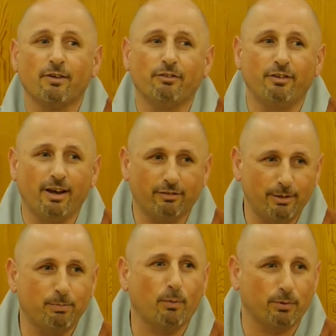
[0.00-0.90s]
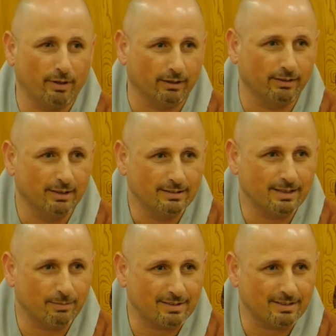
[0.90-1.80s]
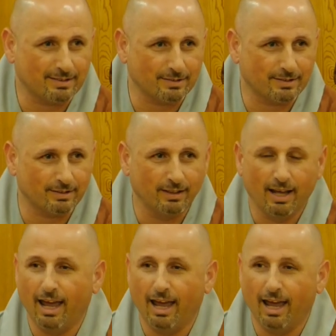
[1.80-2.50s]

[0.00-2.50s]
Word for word: very popular, Zen Master San.